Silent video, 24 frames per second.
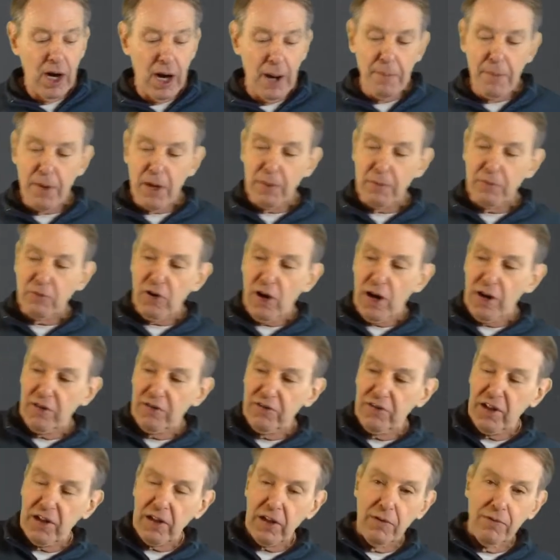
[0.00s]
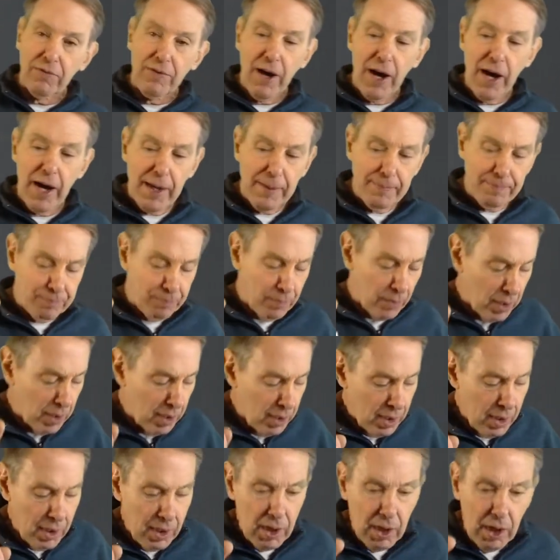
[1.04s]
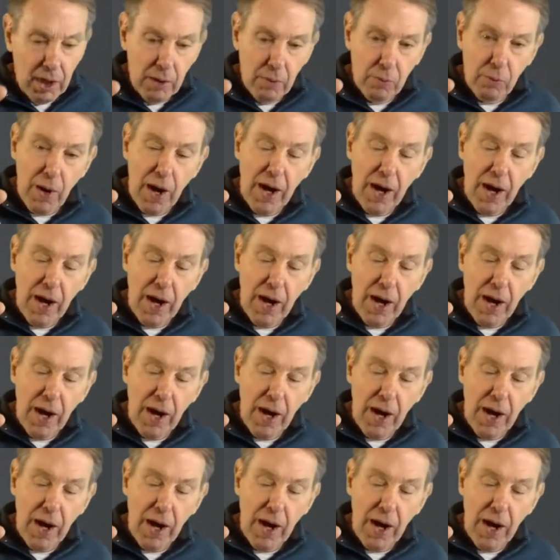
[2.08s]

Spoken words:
I'm going to try to signify a